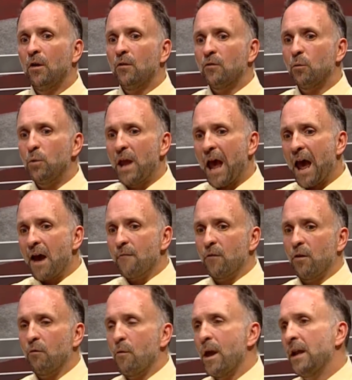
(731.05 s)
So we have
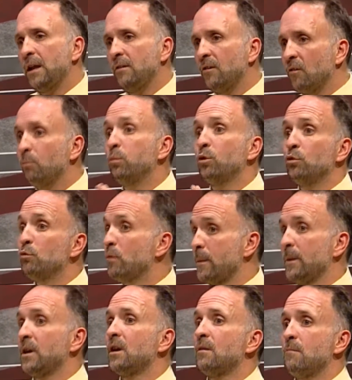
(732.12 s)
already this Blue
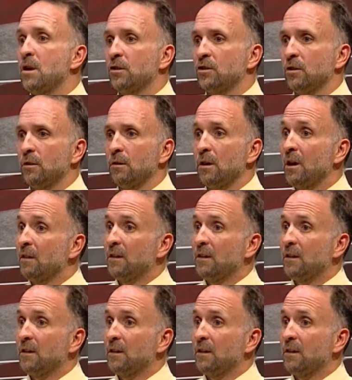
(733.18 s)
Ribbon Commission